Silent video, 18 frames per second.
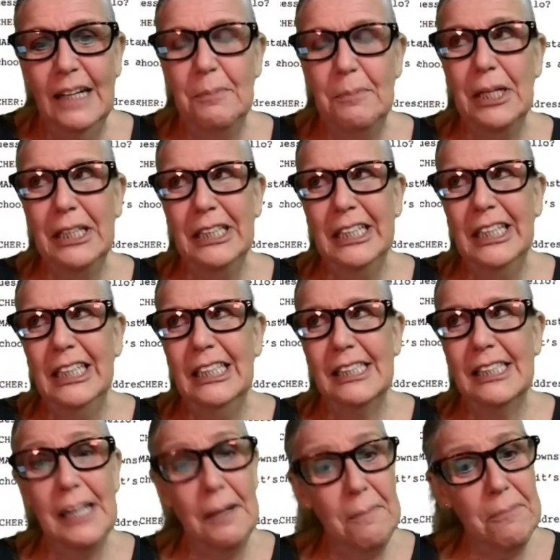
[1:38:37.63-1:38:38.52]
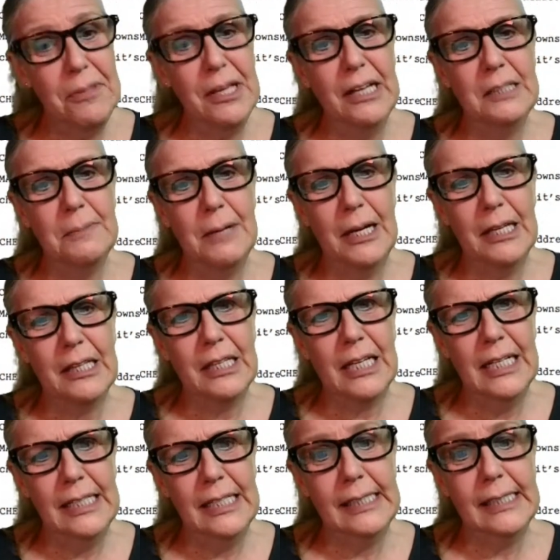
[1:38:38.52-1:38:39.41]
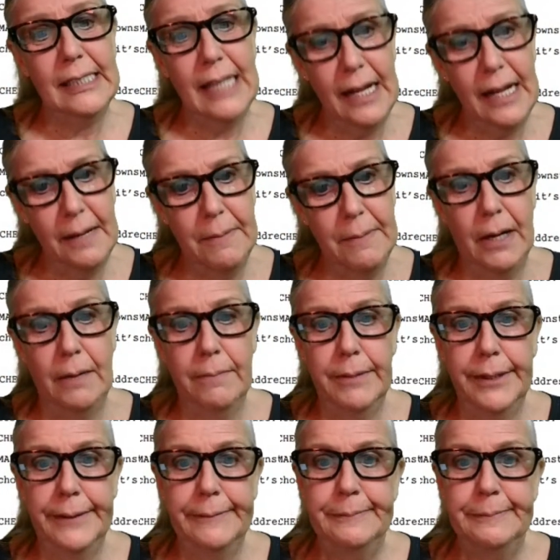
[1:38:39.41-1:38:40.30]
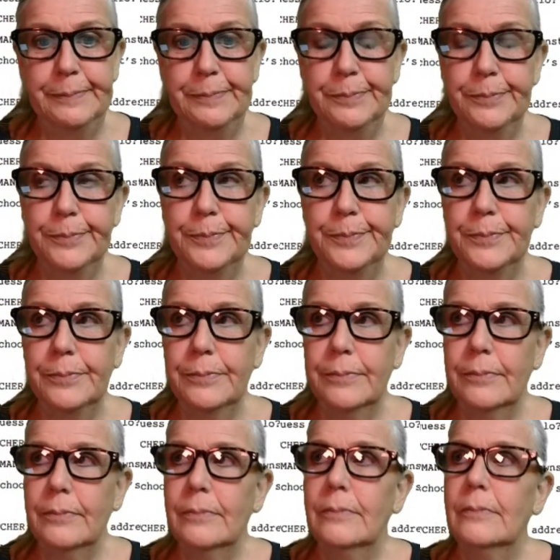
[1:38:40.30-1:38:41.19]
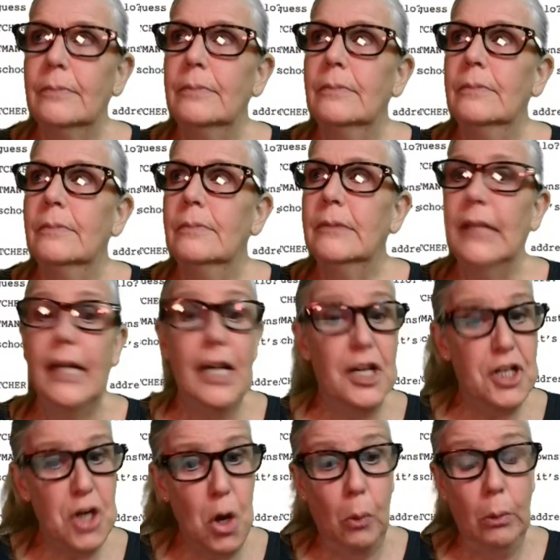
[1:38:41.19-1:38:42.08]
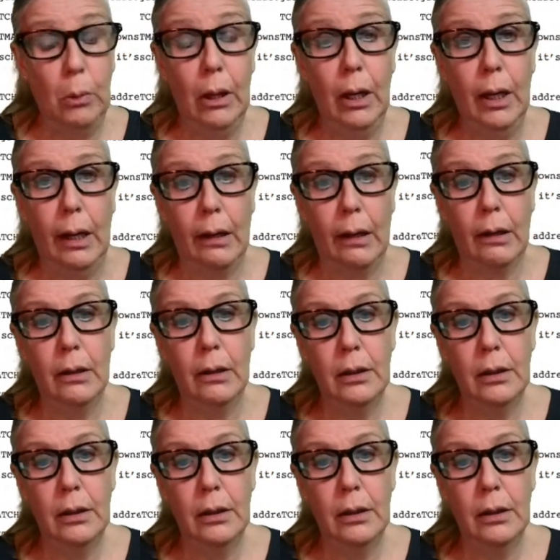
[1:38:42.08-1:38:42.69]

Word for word: but some things my kids say about me that I don't like